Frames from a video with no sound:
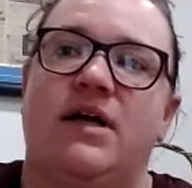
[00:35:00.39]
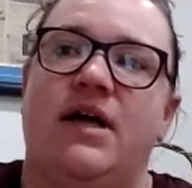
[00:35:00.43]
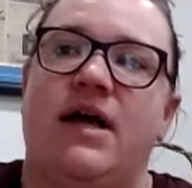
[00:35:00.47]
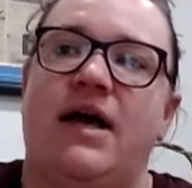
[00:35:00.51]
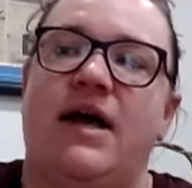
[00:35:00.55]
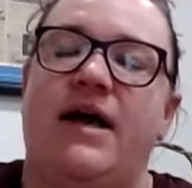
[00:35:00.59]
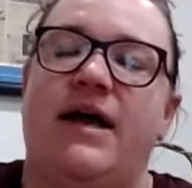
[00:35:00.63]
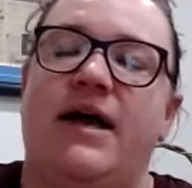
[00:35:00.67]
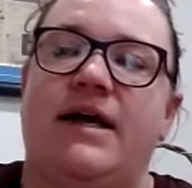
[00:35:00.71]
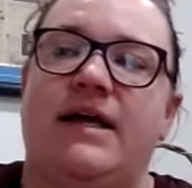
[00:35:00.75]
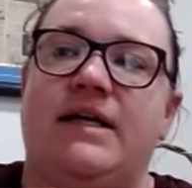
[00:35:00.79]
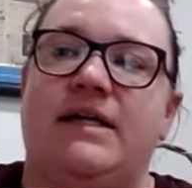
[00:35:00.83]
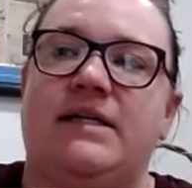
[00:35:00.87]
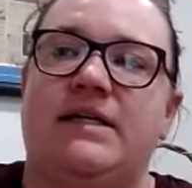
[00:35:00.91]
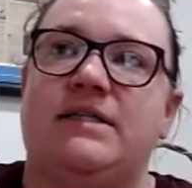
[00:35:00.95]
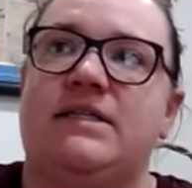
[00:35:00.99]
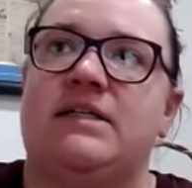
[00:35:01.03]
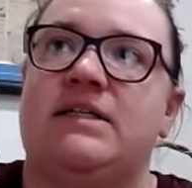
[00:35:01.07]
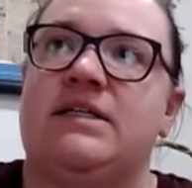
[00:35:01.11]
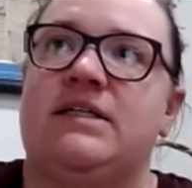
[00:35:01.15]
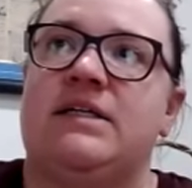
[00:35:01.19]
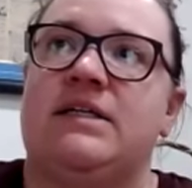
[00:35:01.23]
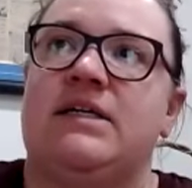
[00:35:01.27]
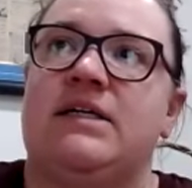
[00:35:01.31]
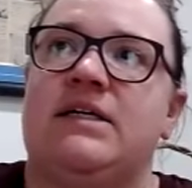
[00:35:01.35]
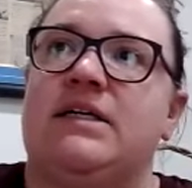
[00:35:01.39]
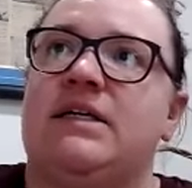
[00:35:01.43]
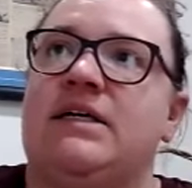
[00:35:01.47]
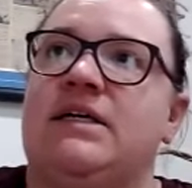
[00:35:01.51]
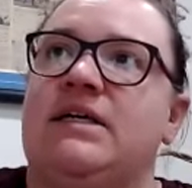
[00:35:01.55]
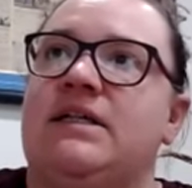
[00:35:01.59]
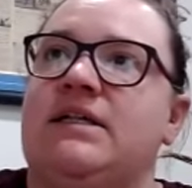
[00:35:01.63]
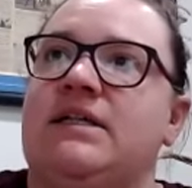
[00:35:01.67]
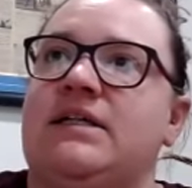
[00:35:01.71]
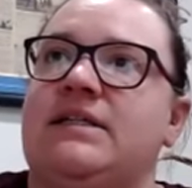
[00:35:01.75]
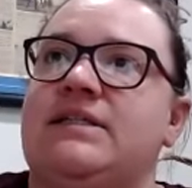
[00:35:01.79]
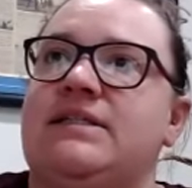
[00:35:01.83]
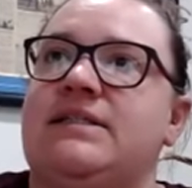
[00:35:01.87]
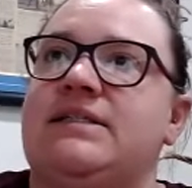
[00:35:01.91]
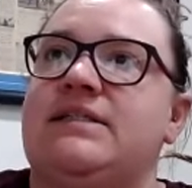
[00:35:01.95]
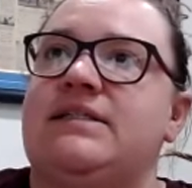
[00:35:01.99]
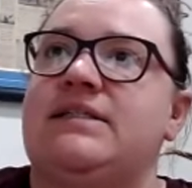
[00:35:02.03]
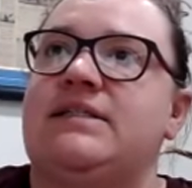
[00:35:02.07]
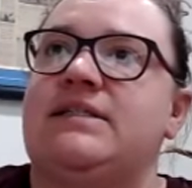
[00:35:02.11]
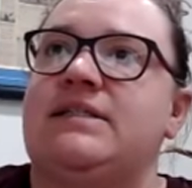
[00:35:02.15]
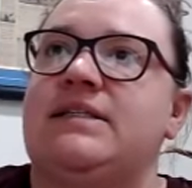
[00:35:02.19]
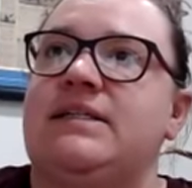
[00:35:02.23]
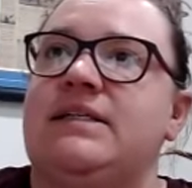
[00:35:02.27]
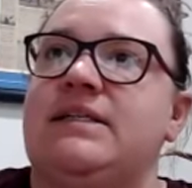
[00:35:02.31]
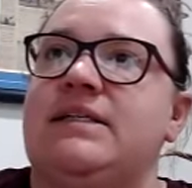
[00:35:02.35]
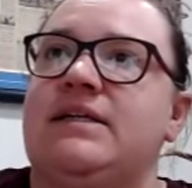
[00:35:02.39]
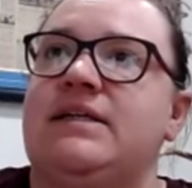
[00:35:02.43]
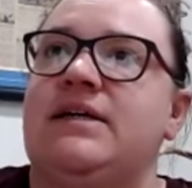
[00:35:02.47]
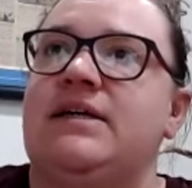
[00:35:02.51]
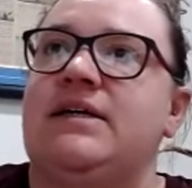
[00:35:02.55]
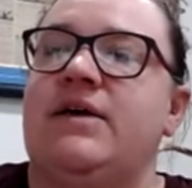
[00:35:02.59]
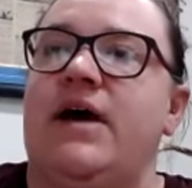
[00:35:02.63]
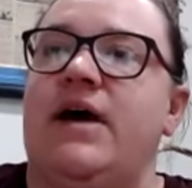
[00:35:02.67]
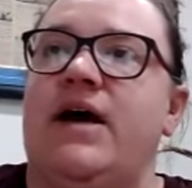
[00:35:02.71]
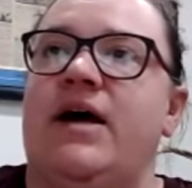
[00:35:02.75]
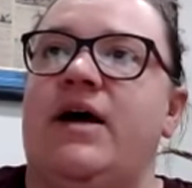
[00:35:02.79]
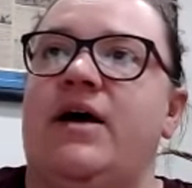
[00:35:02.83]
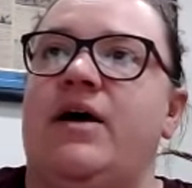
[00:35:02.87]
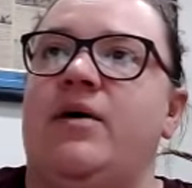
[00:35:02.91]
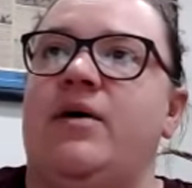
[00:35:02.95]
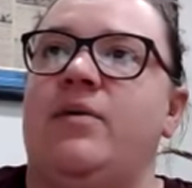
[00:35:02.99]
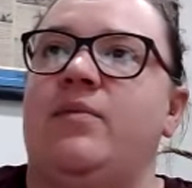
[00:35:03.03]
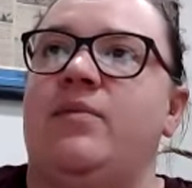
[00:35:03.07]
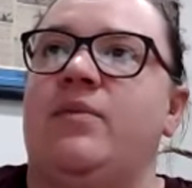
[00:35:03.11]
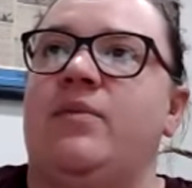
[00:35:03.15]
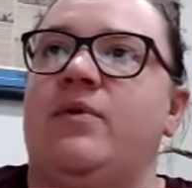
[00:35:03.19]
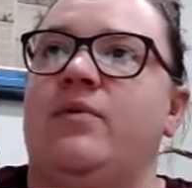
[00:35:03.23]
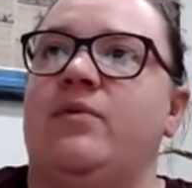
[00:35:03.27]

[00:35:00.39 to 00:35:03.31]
And let's see. I